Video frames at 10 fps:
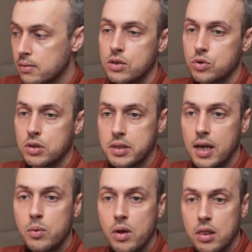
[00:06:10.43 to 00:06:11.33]
So to
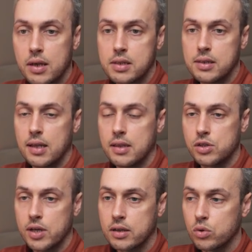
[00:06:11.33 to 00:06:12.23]
start with, let's set the
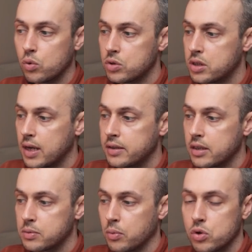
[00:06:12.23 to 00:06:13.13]
Django
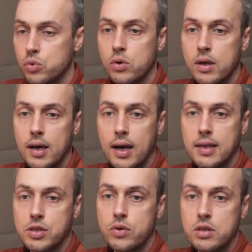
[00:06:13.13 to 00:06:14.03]
settings module, and
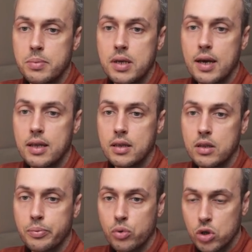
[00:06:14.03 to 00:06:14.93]
that's going to be in
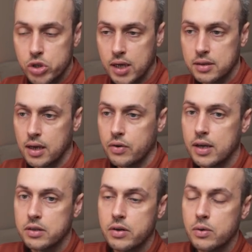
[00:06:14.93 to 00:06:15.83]
the project
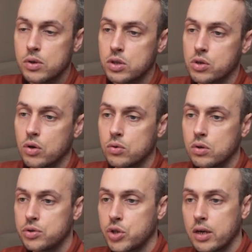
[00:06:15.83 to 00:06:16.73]
directory, which is
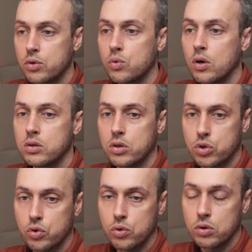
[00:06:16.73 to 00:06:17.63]
called Django
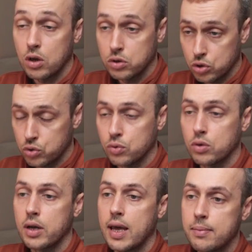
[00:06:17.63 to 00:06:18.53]
underscore
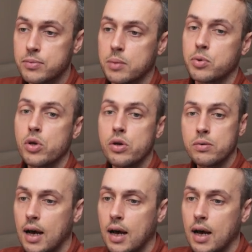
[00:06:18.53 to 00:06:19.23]
underscore MW.